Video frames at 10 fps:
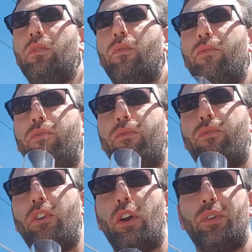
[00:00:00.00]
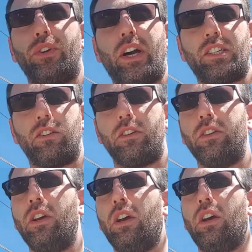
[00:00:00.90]
very nicely.
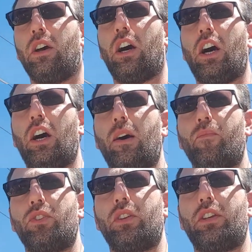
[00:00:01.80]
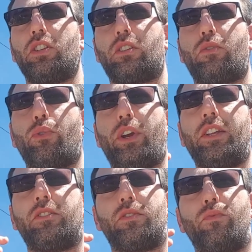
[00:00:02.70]
It just
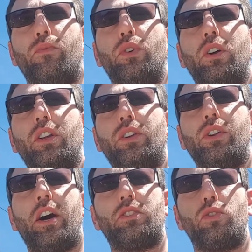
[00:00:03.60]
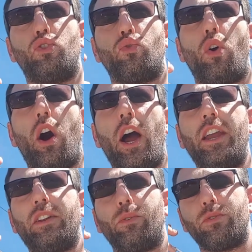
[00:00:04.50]
creates this really nice dry
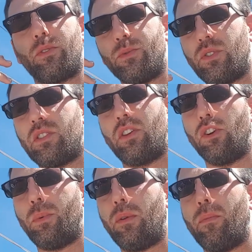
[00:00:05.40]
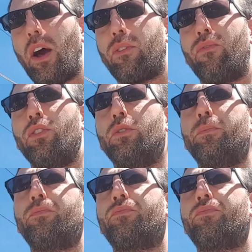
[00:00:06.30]
and also syrupy mouthfeel.